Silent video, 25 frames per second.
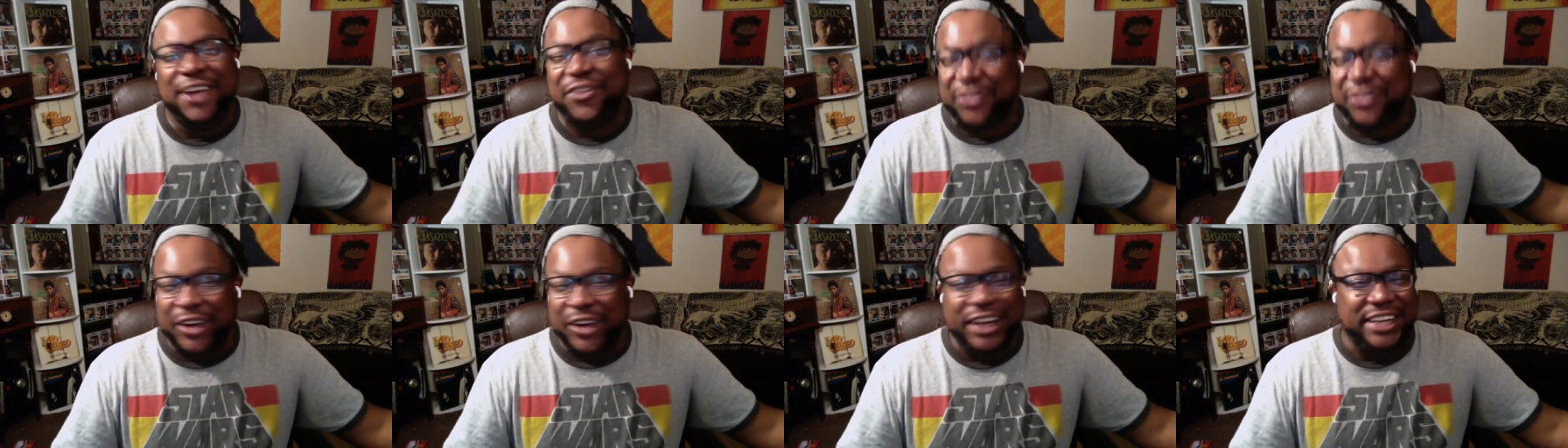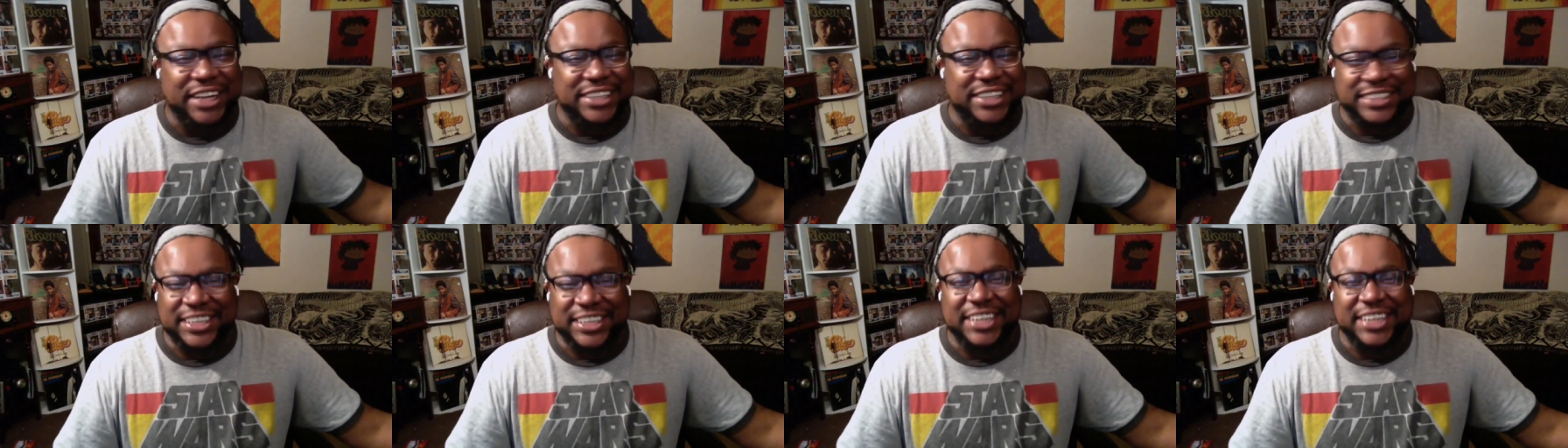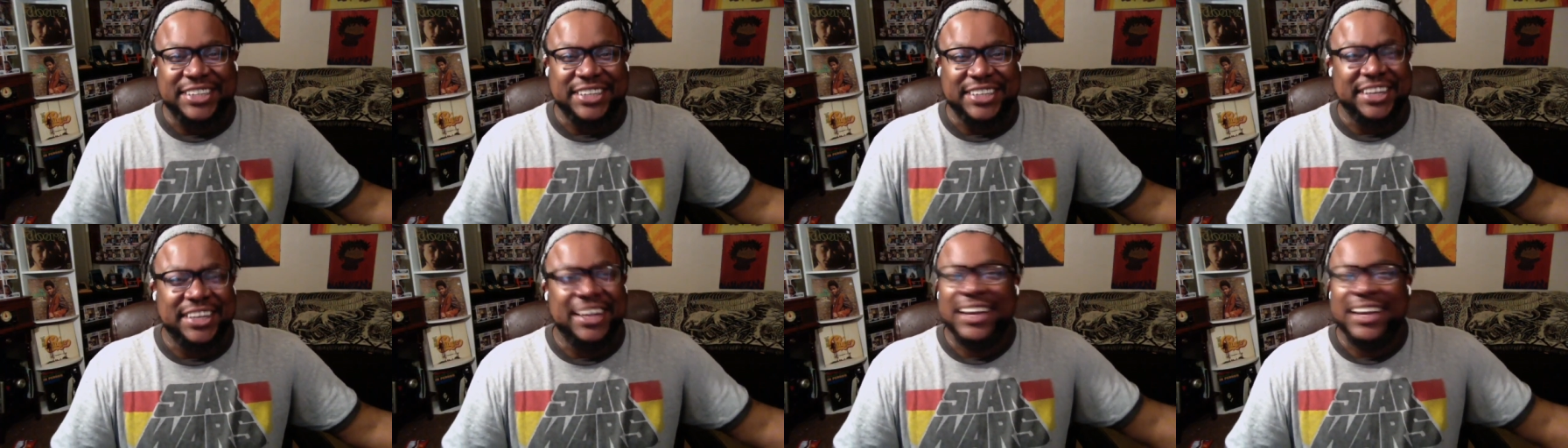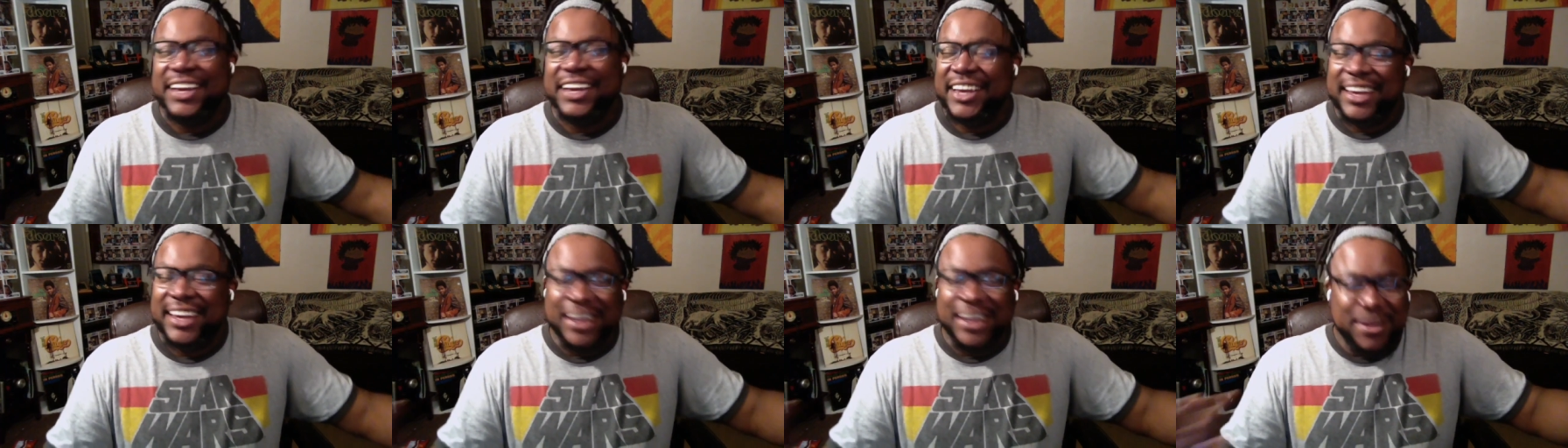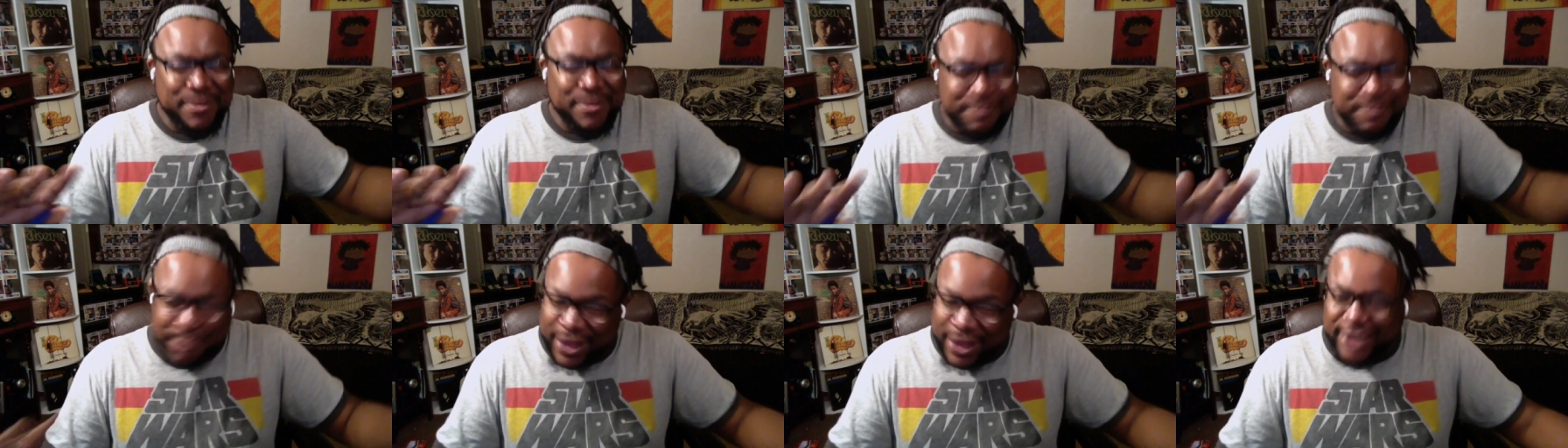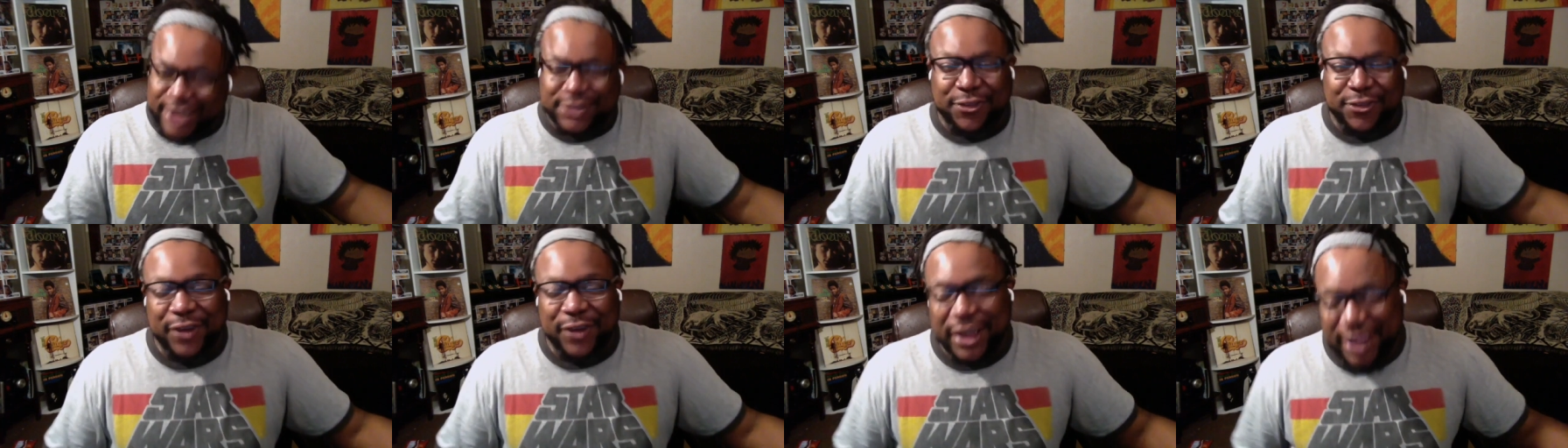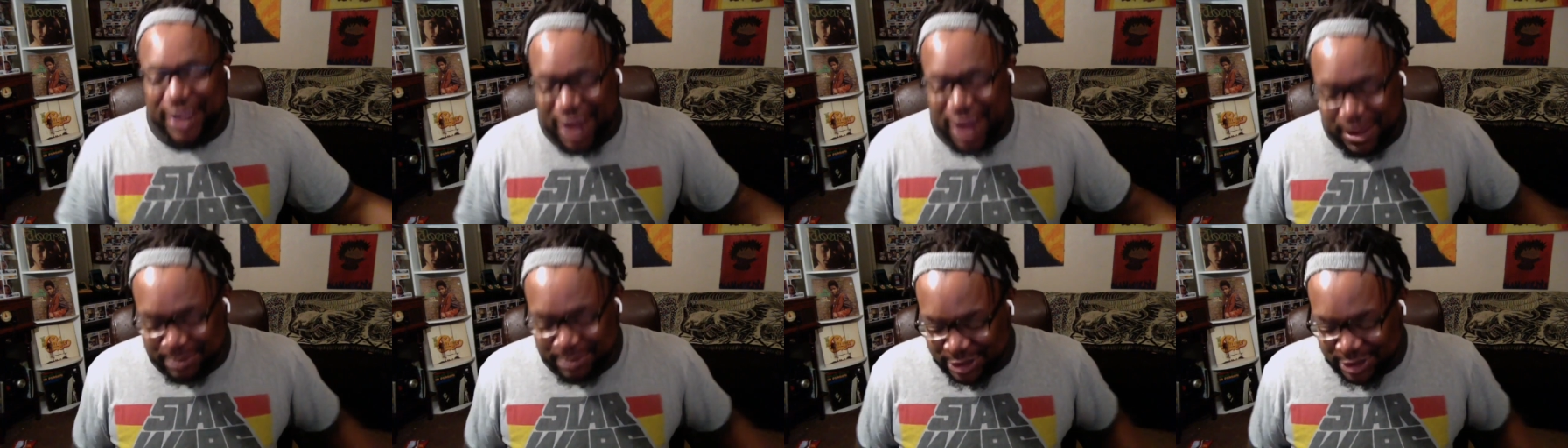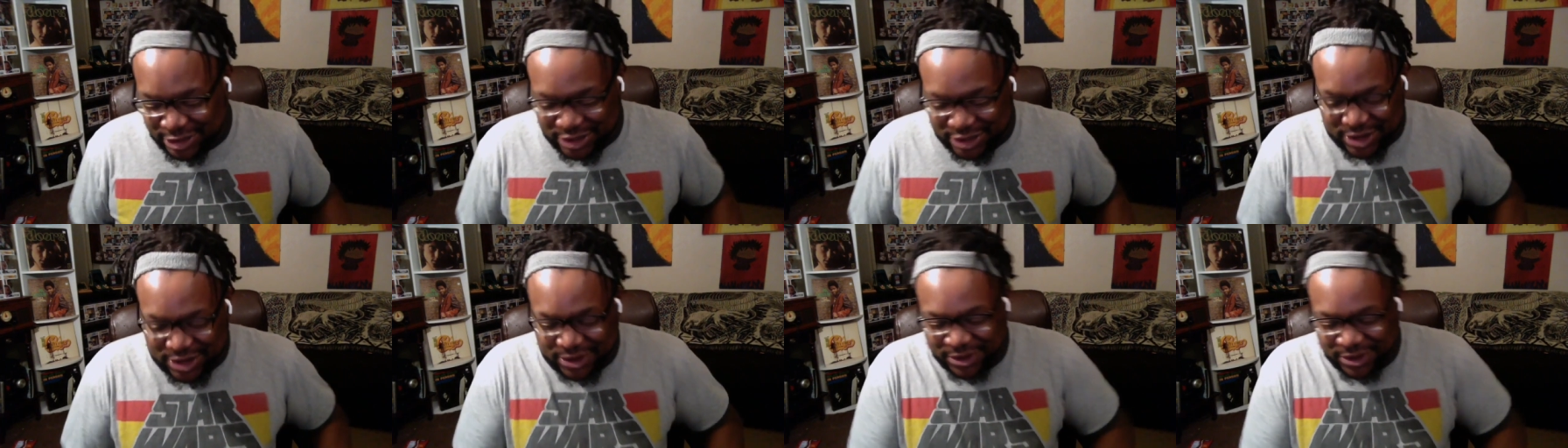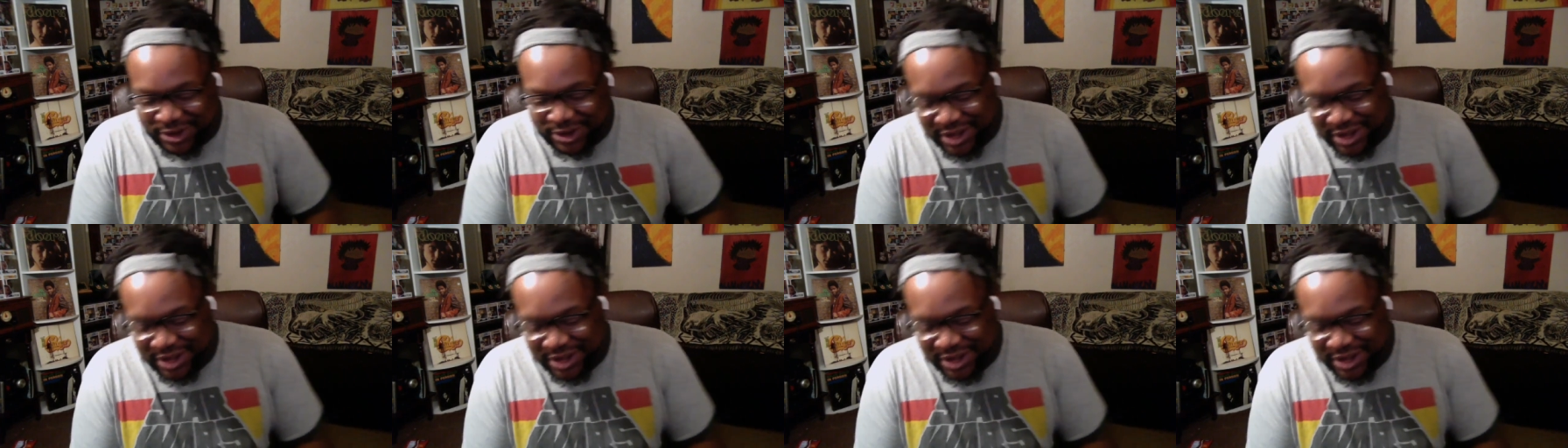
fucking season. Best fucking episode.